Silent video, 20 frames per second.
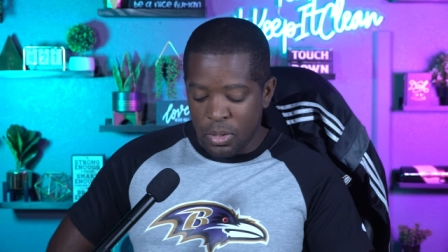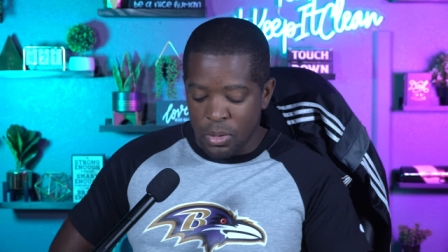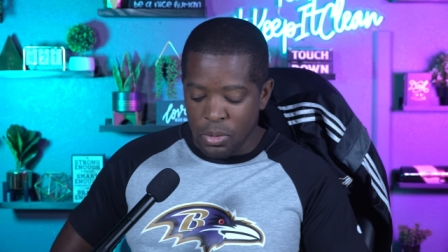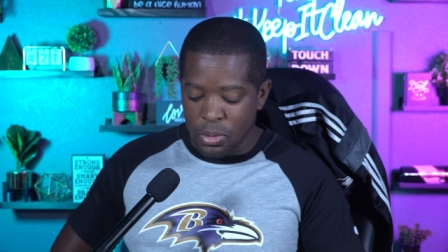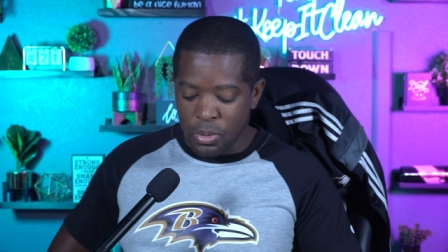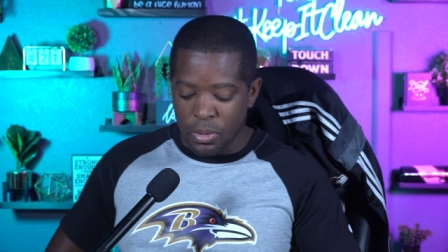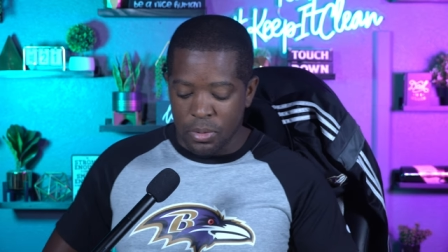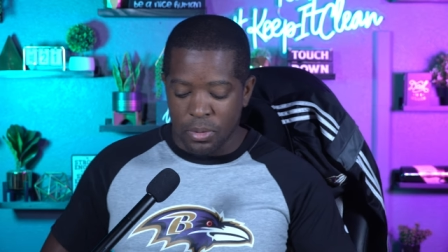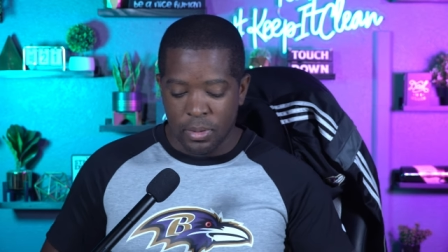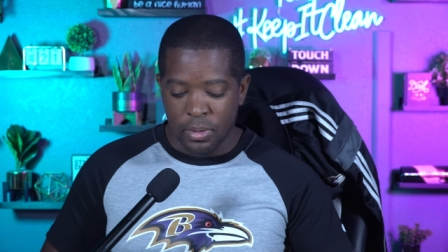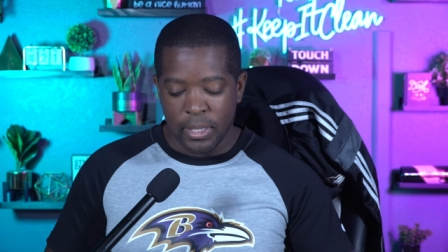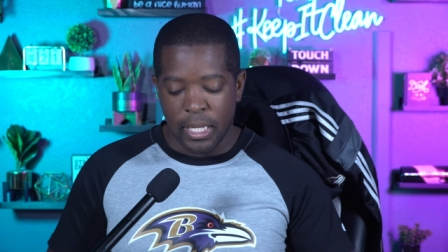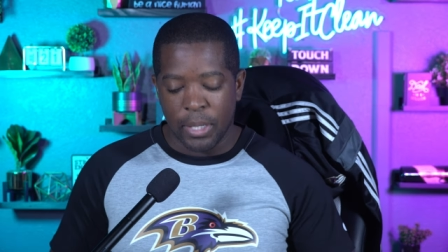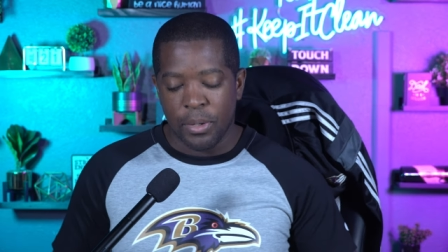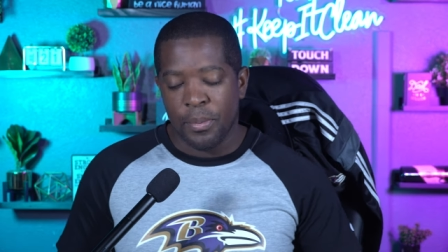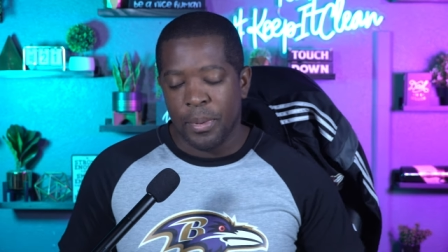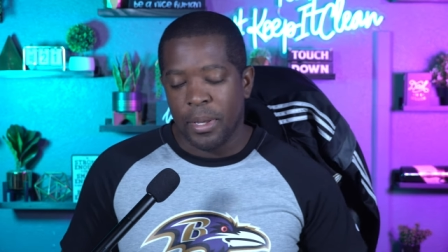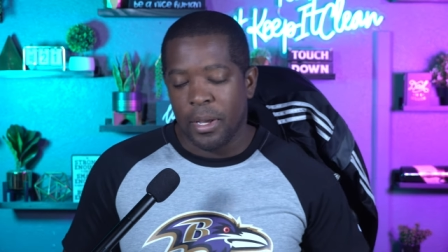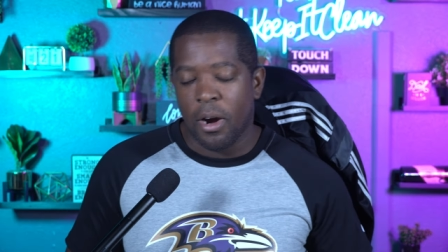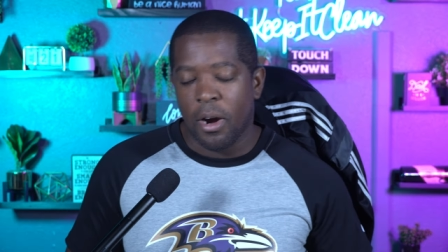oh, that
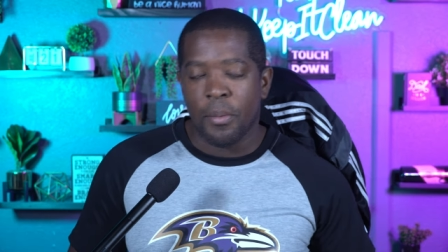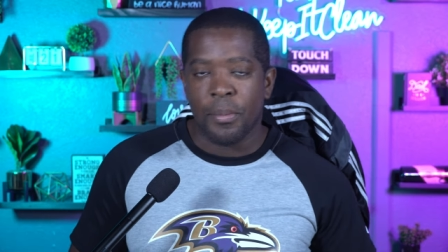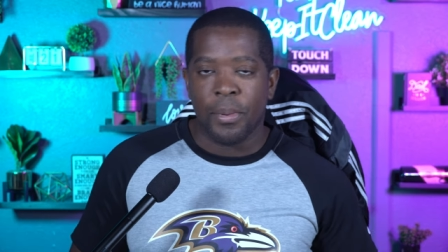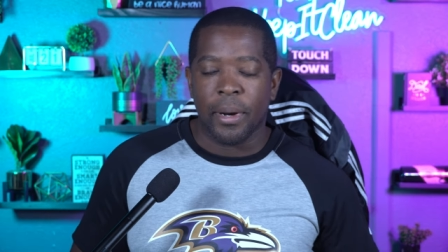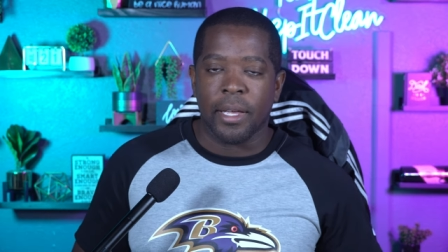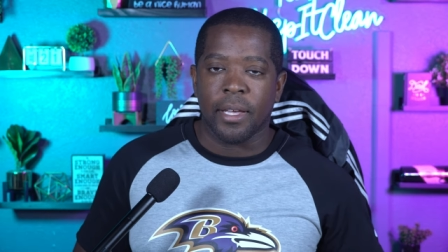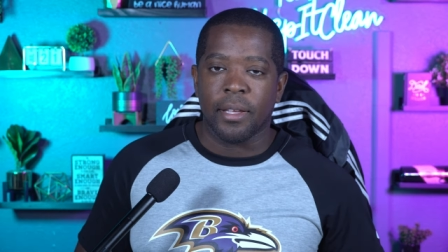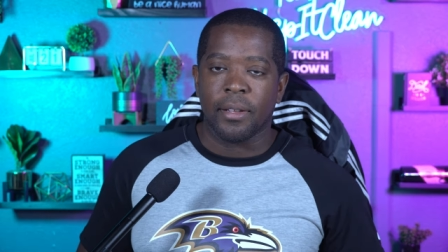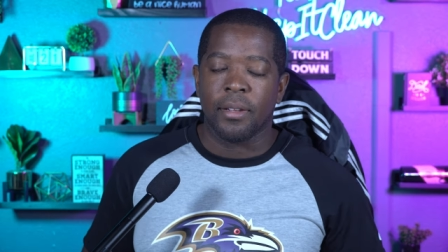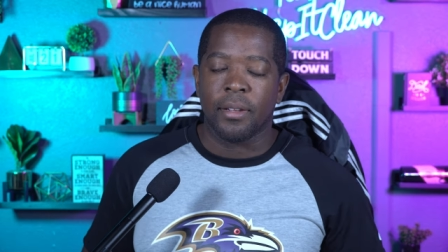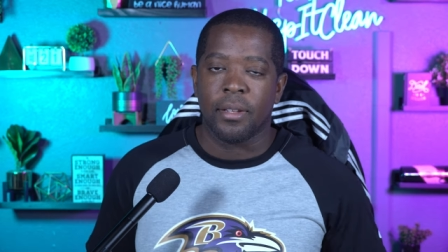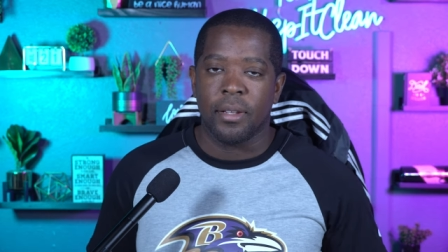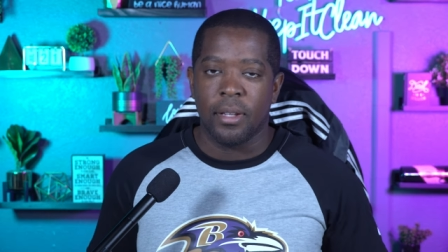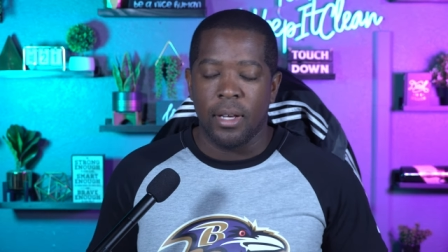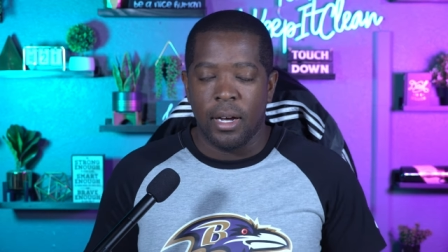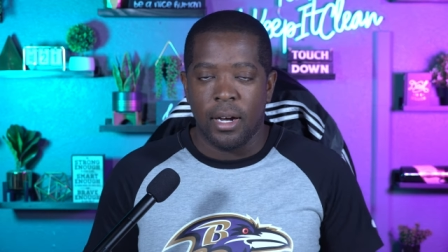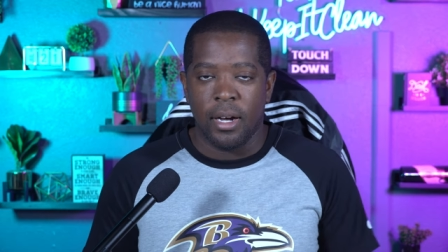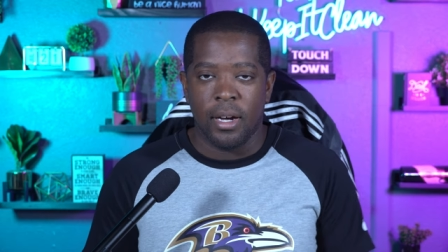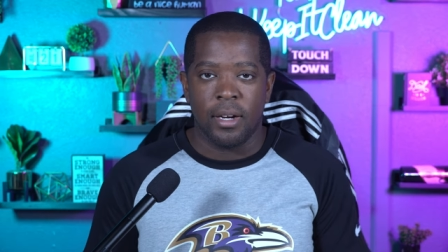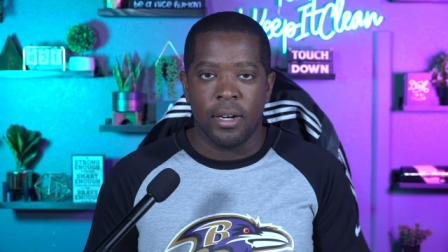would be heartbreaking
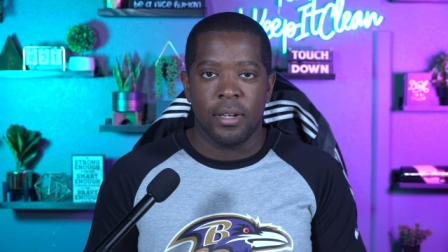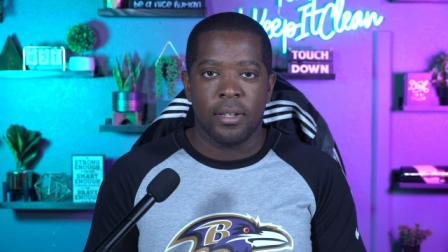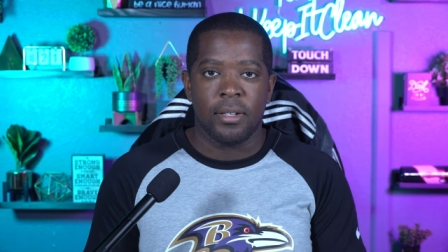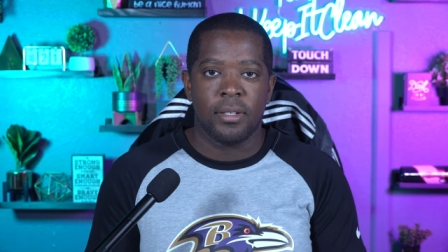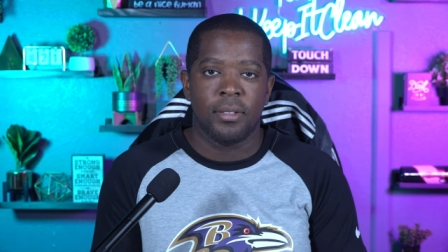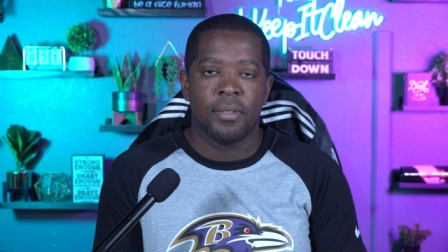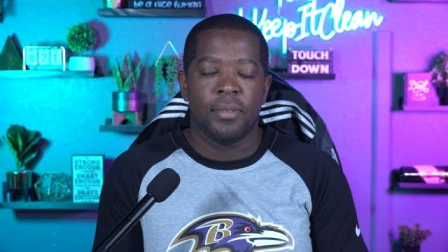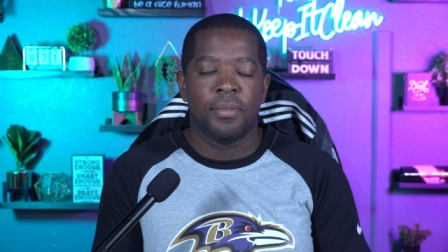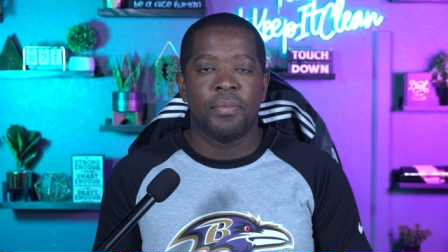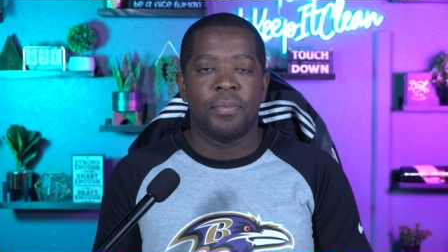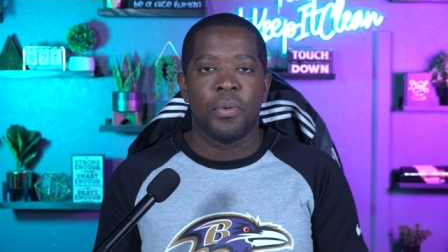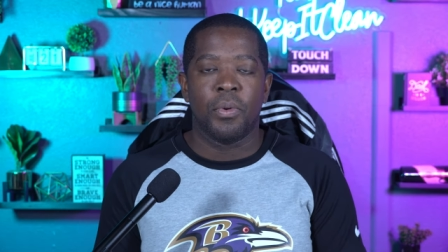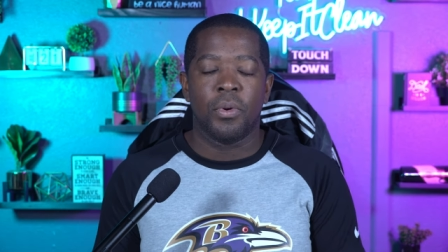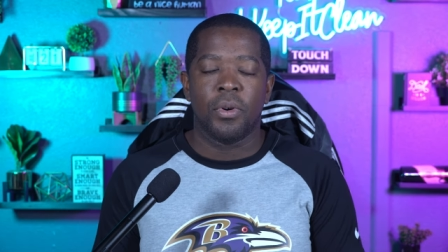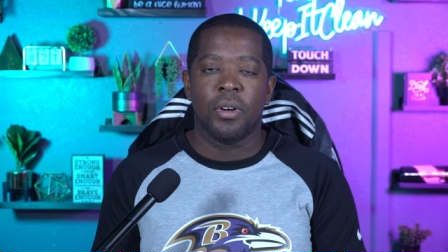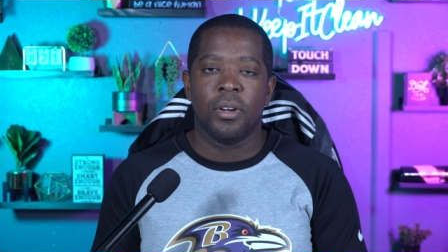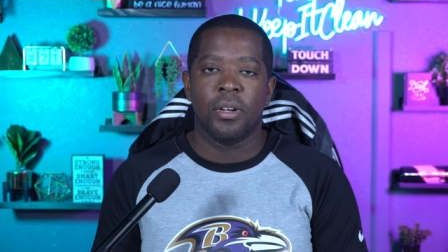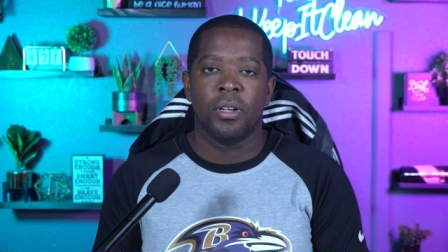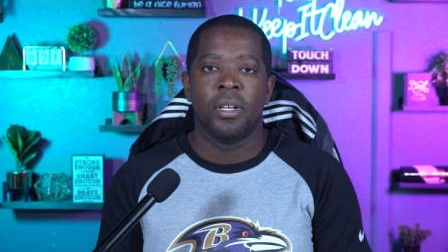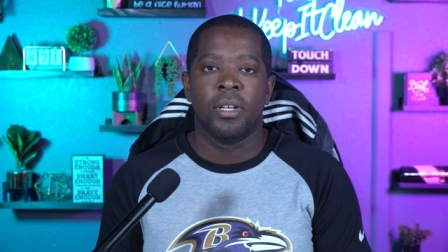uh,
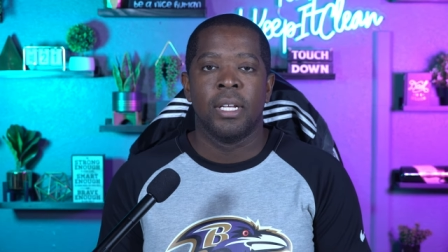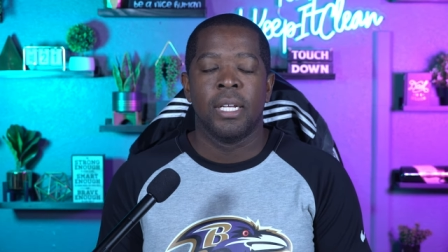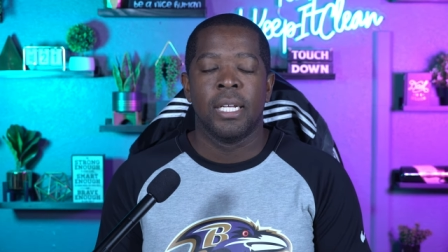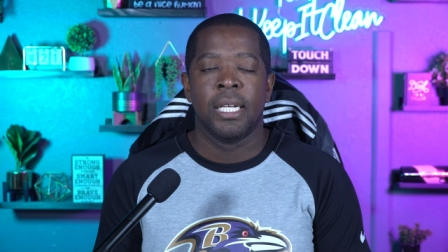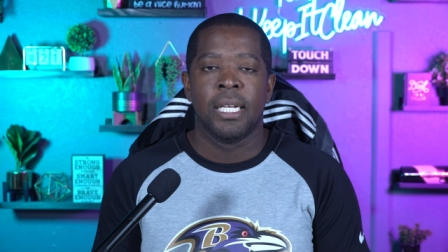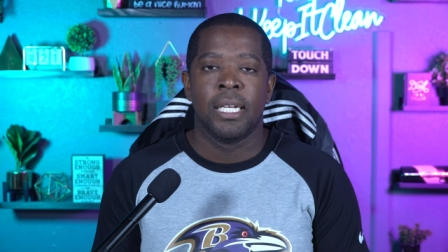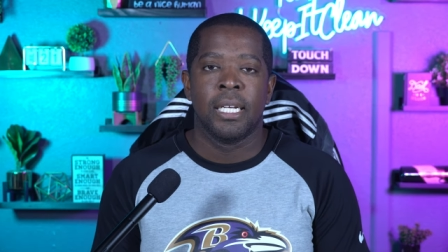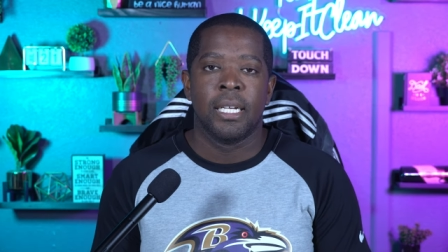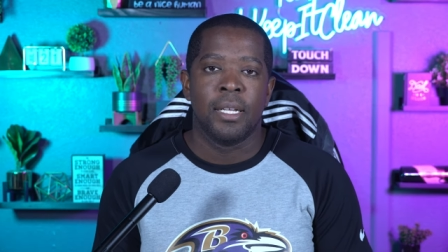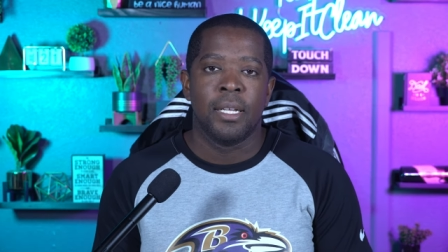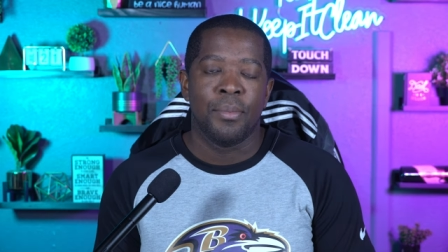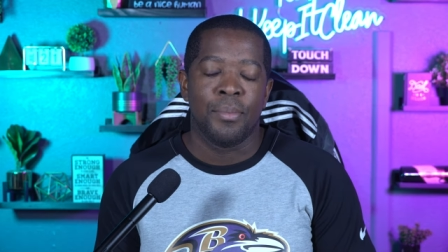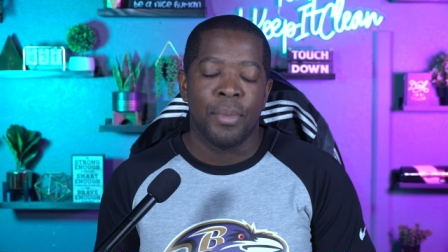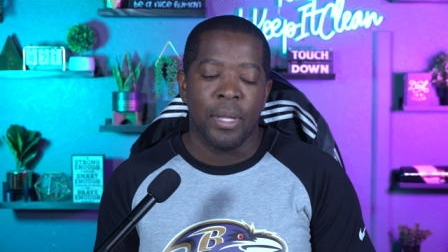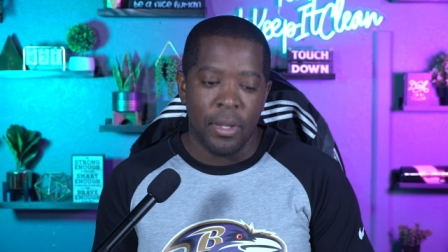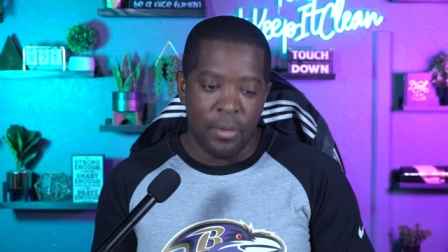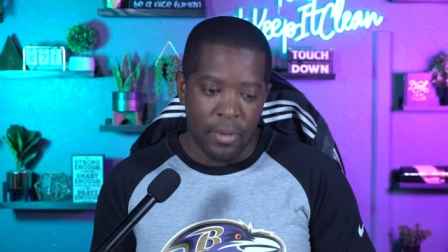for many